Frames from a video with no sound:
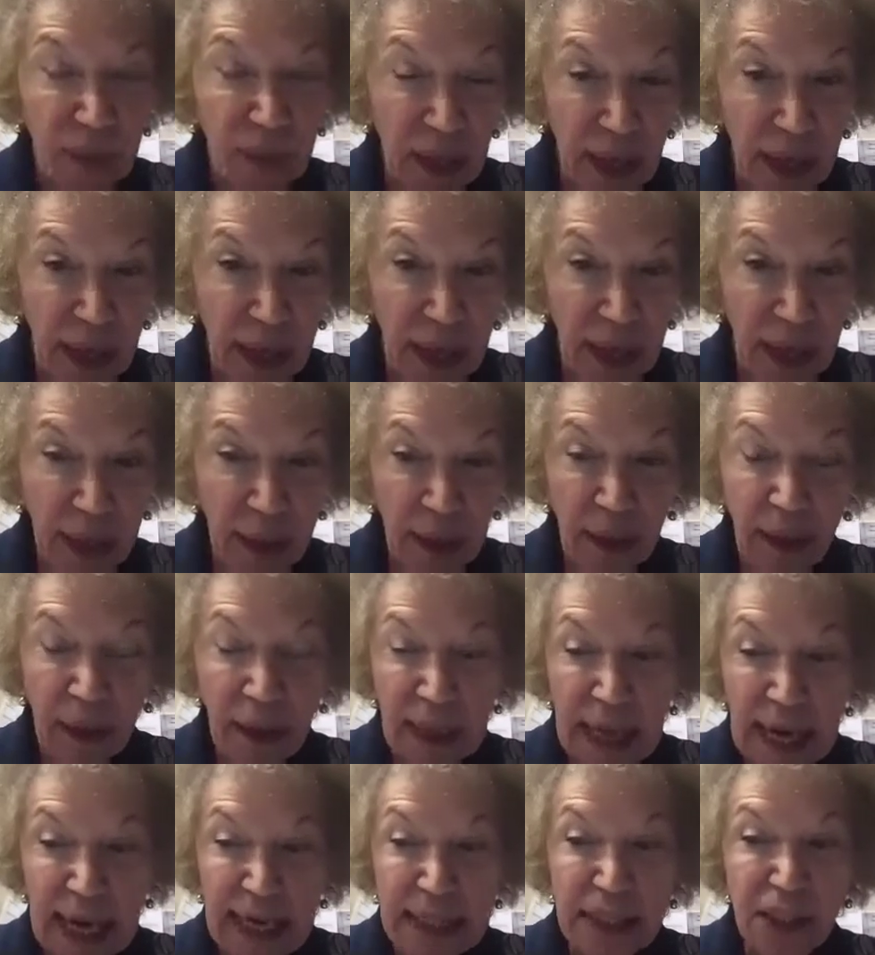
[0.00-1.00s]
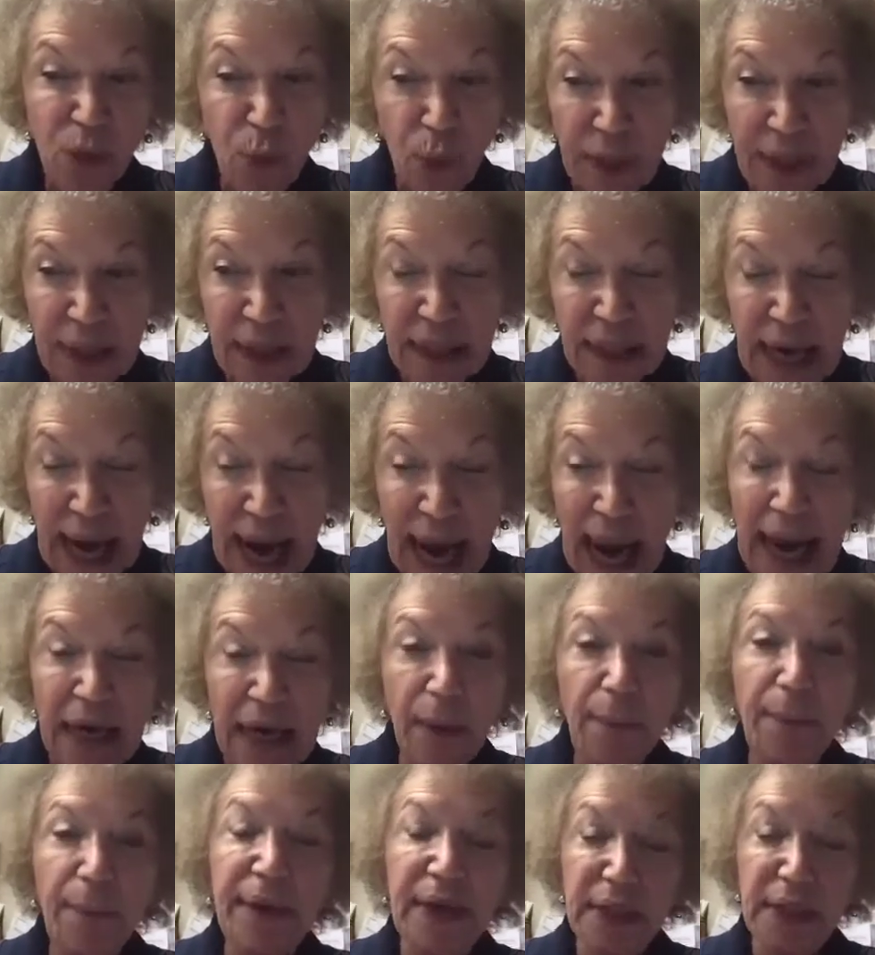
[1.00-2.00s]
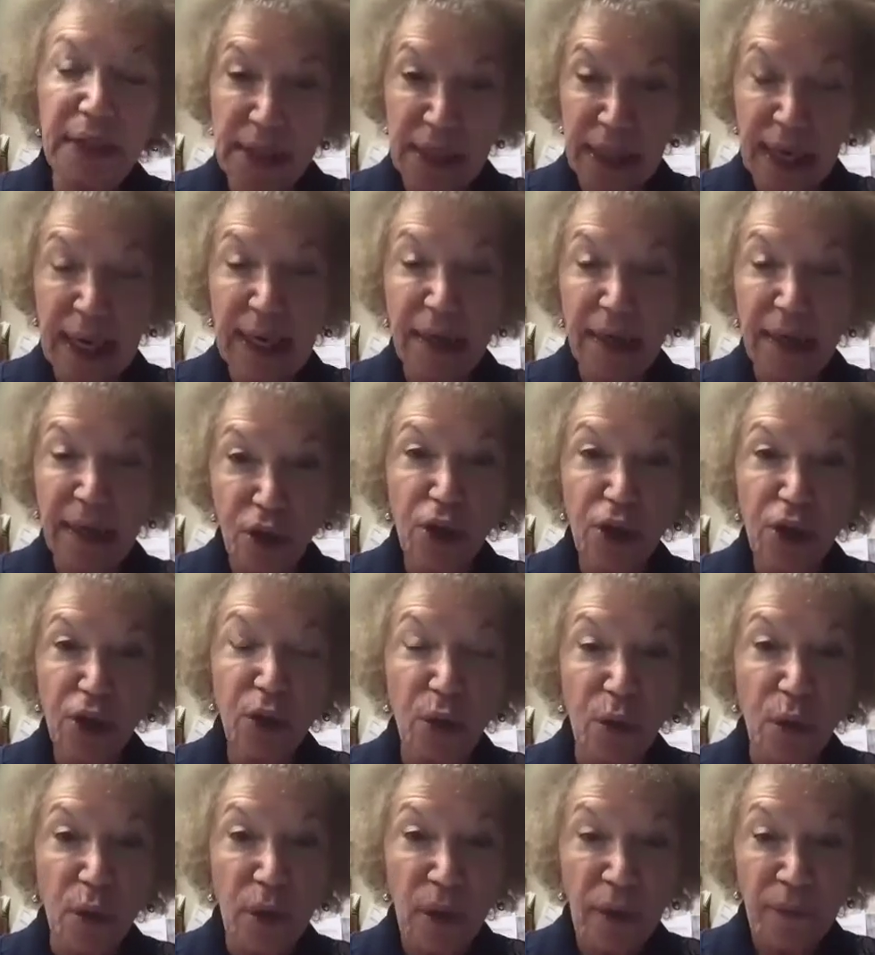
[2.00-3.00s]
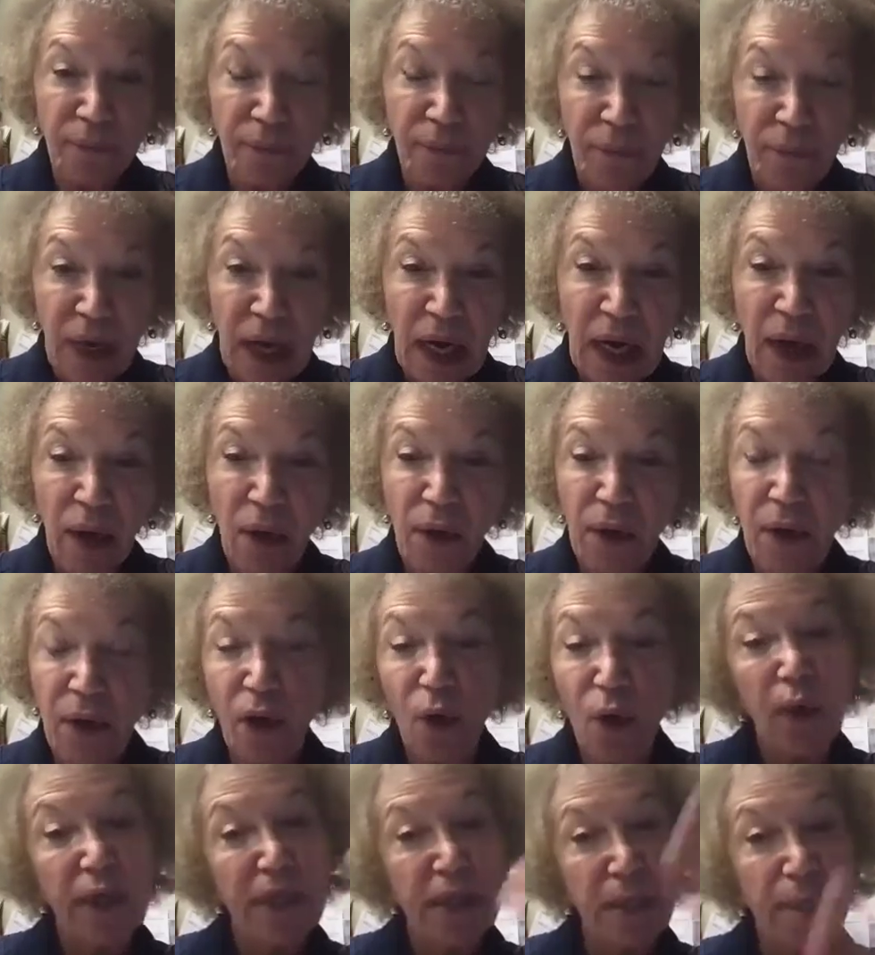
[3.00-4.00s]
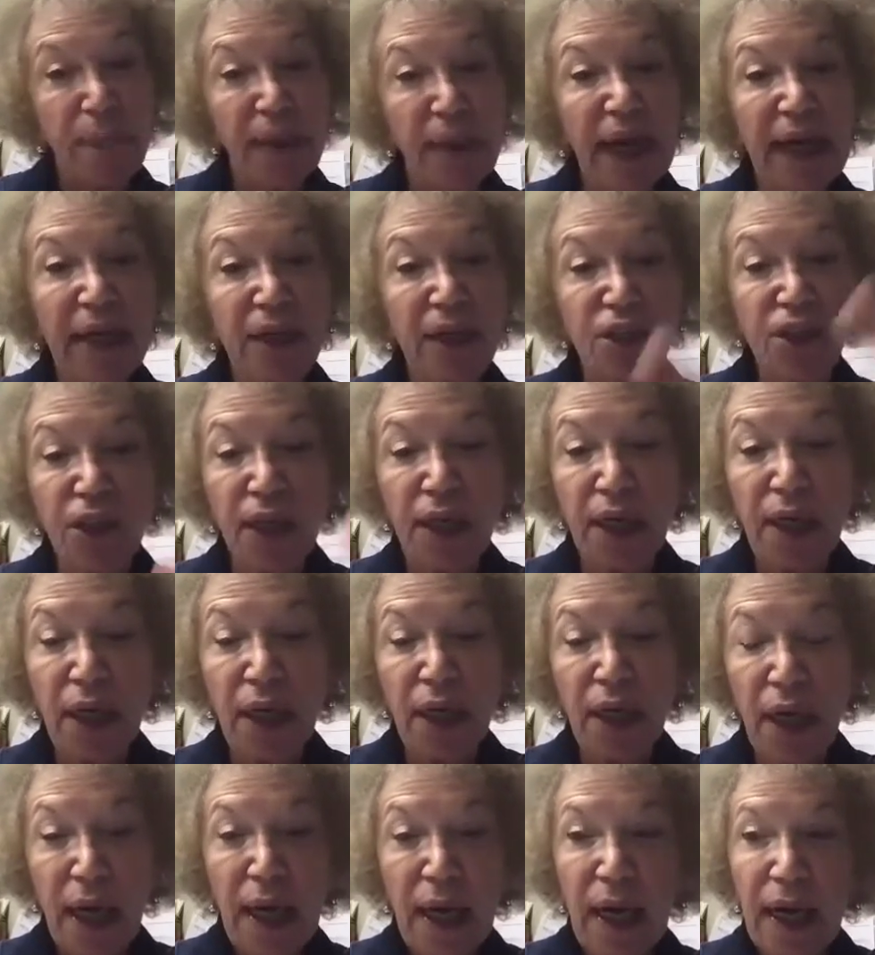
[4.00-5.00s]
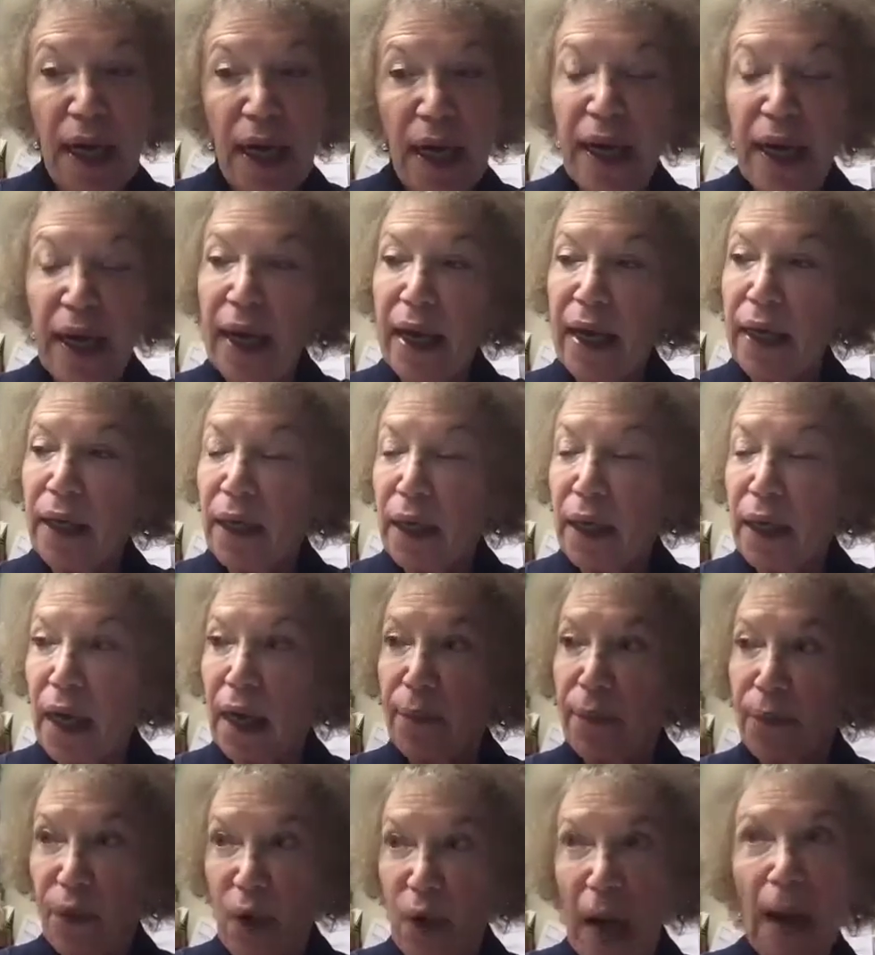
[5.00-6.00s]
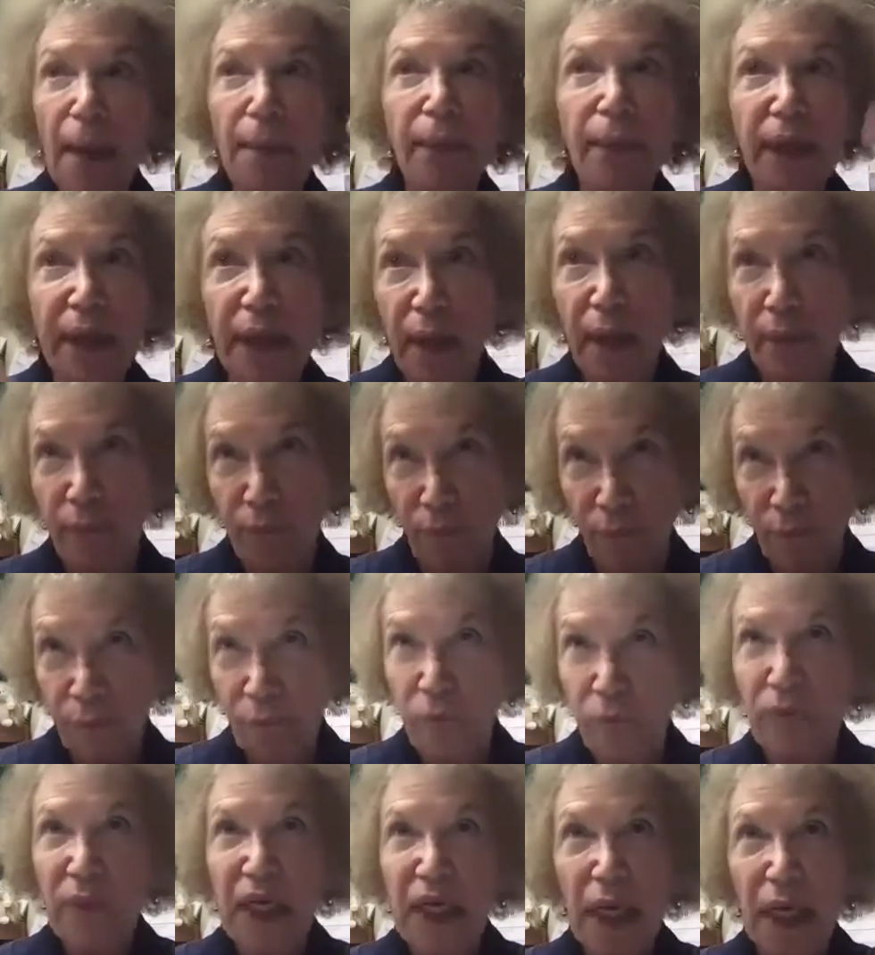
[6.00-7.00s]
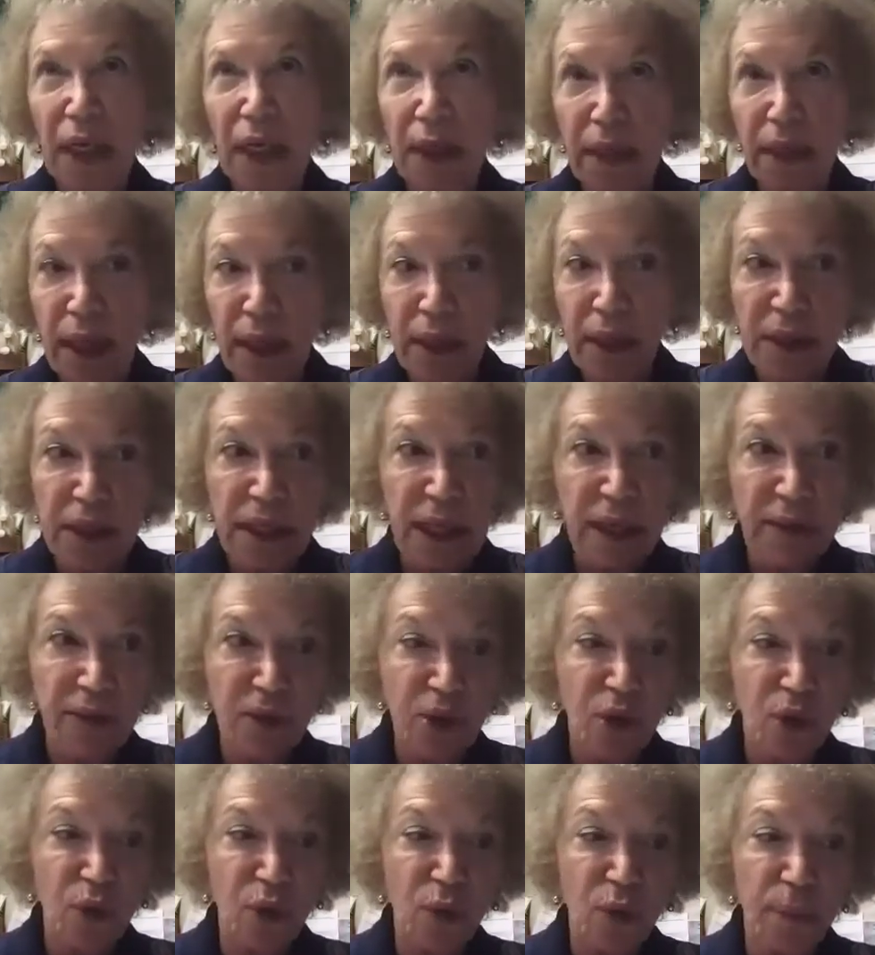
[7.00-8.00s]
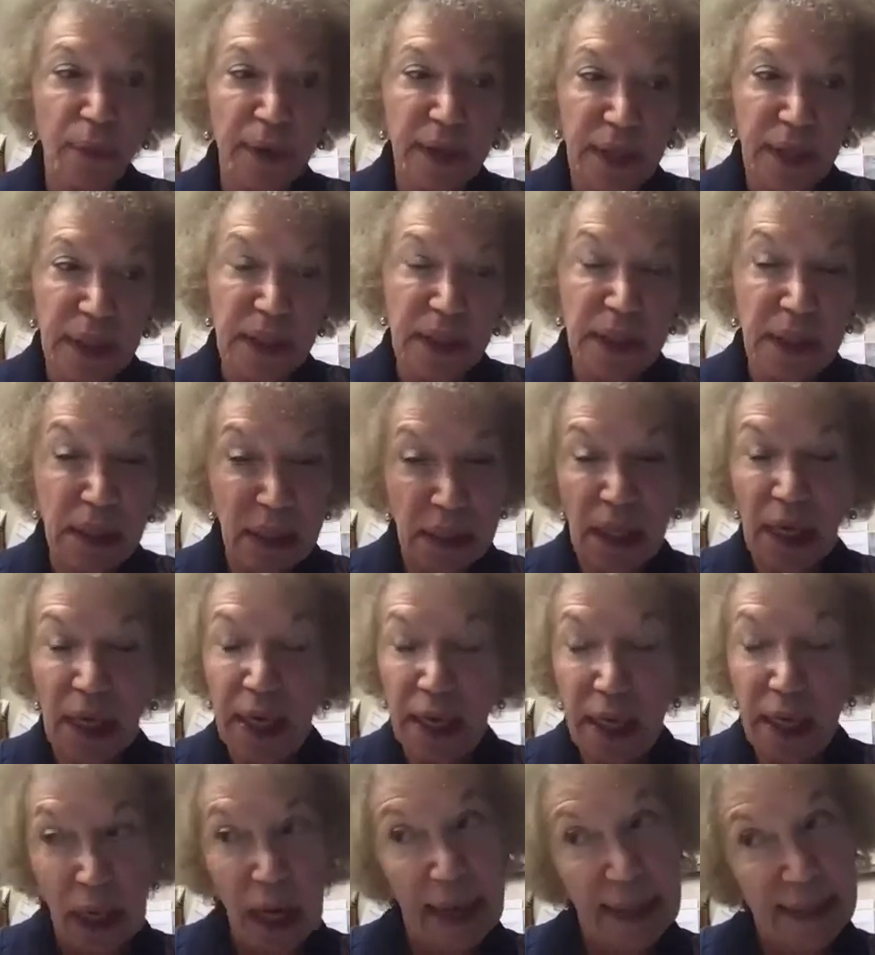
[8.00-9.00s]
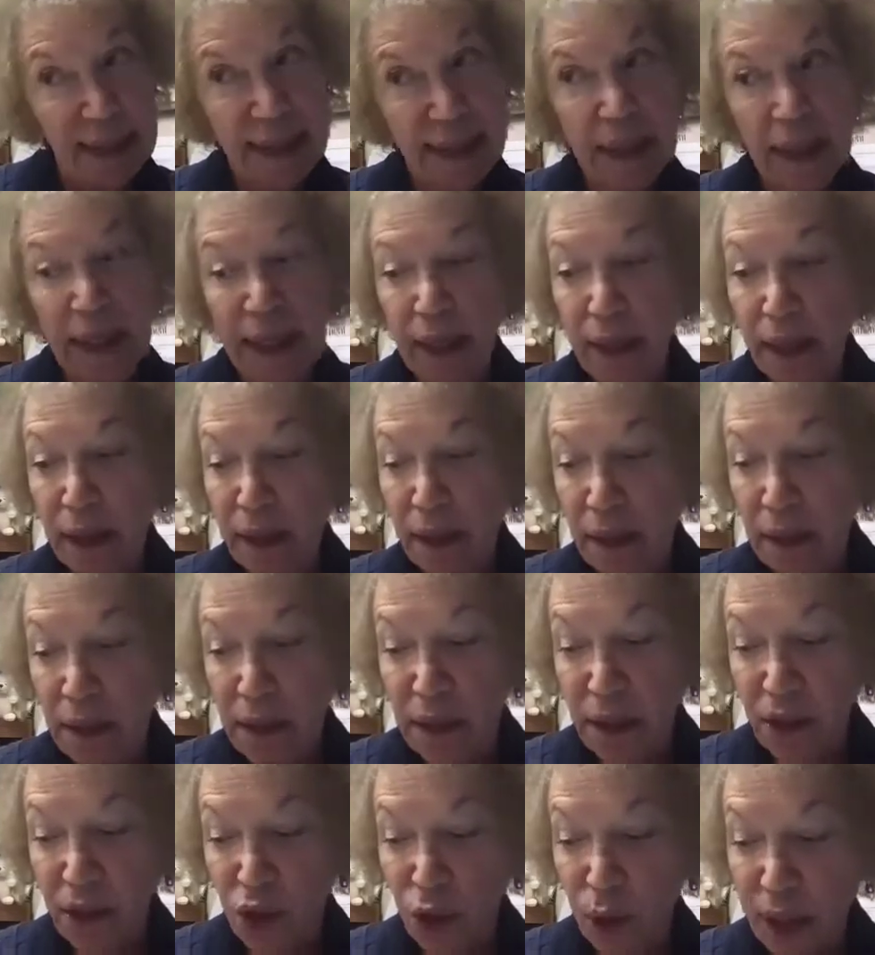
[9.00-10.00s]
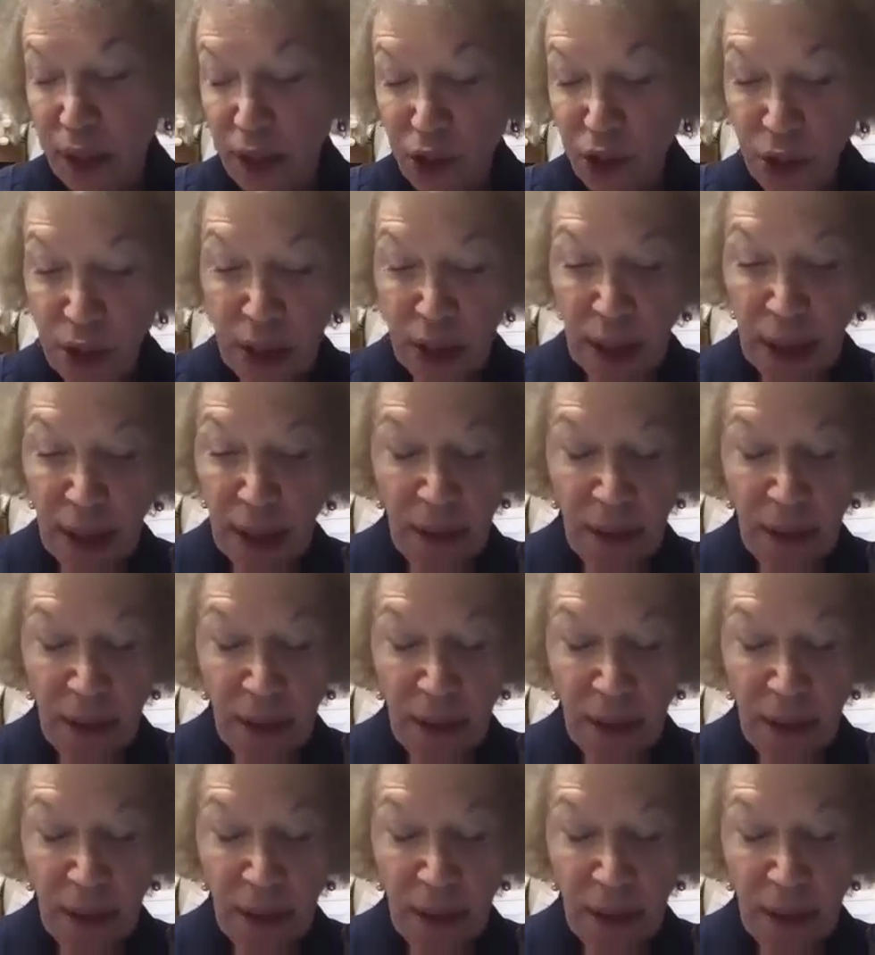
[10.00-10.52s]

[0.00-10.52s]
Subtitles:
And that's what cannabis can do. There was a patient, and I'm probably telling tales out of school, but this is not an isolated situation.